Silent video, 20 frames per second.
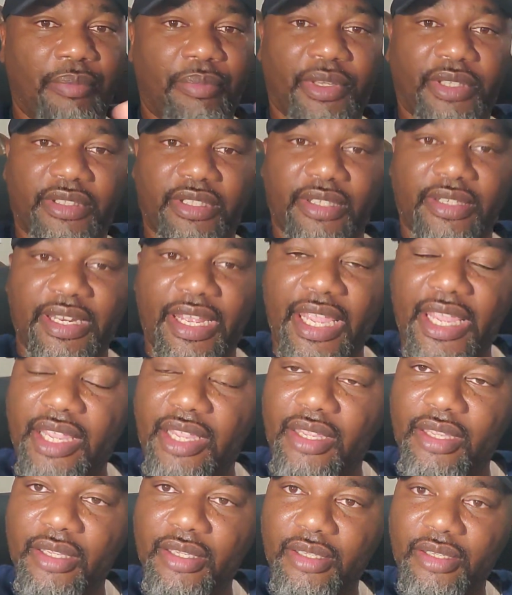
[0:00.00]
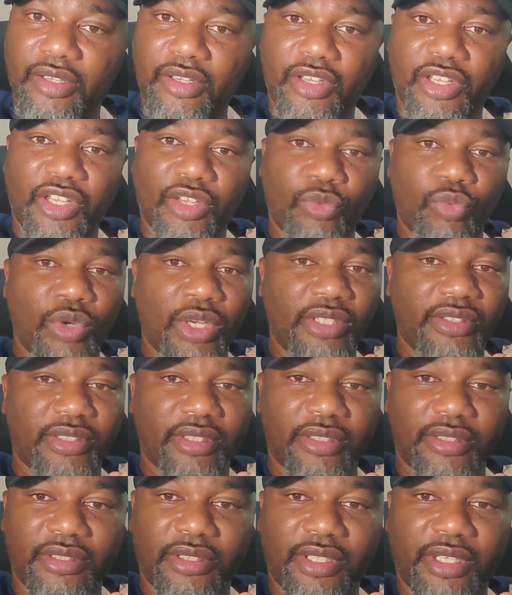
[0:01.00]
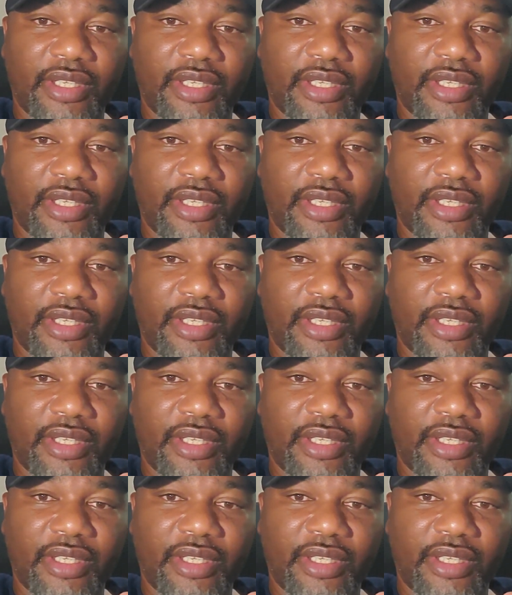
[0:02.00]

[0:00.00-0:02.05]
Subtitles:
But today, it wasn't.